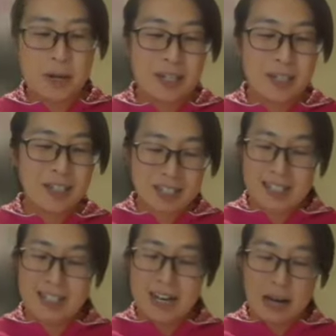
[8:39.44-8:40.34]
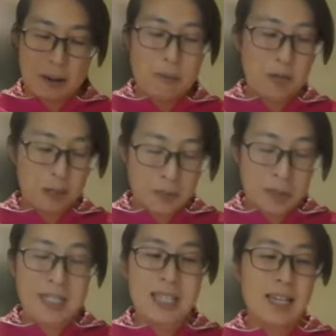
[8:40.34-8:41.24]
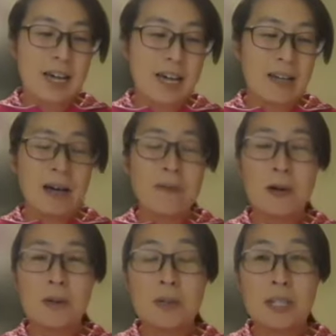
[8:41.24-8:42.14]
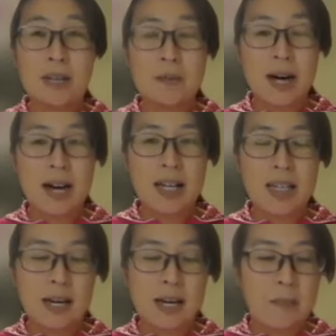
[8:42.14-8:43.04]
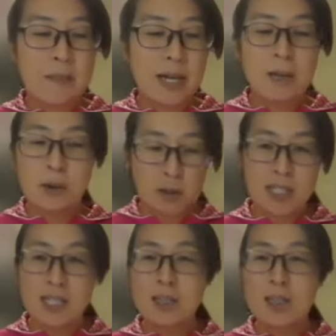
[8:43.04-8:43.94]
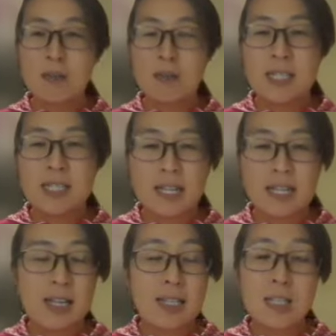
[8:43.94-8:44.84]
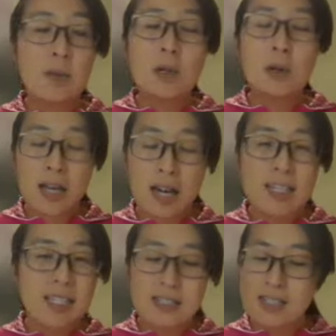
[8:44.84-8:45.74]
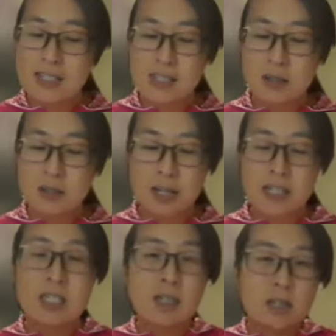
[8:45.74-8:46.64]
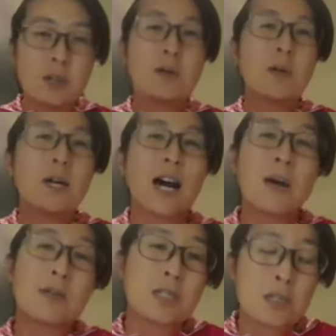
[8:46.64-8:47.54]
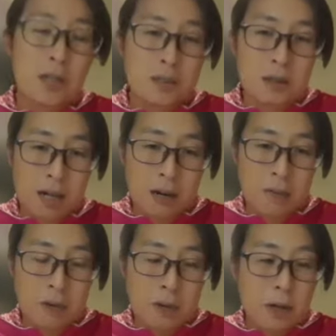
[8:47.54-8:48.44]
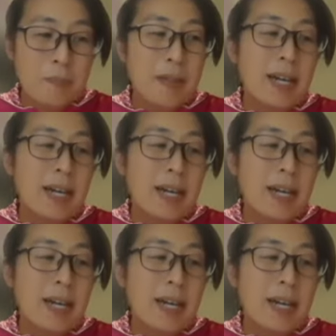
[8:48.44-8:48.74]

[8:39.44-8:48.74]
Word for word: work uh, workplace. And I I felt really bad. Um, I apologized to the patient, and she was okay. She said she's okay. She knew I was just trying to care for her,